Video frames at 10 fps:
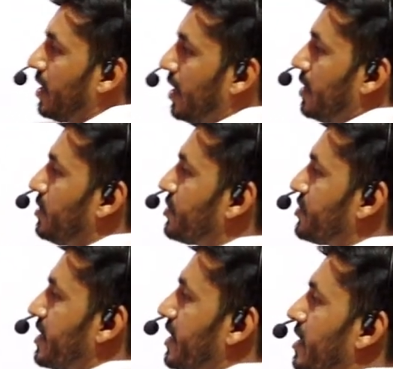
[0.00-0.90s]
and the
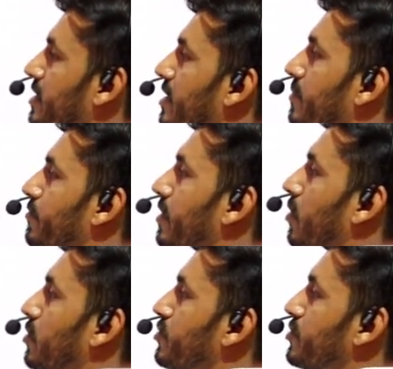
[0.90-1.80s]
second term will
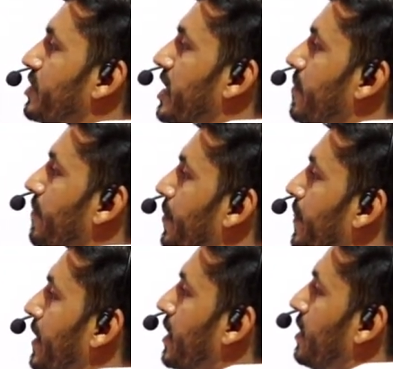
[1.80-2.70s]
also same,
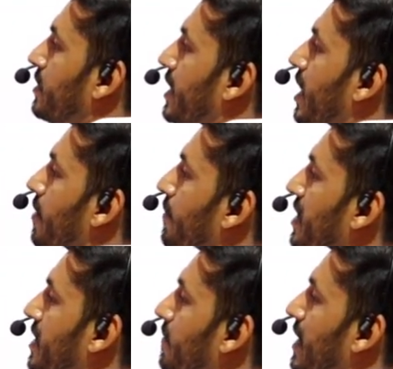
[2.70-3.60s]
then
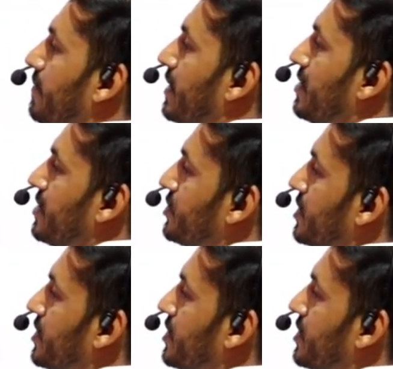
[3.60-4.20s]
multiply by this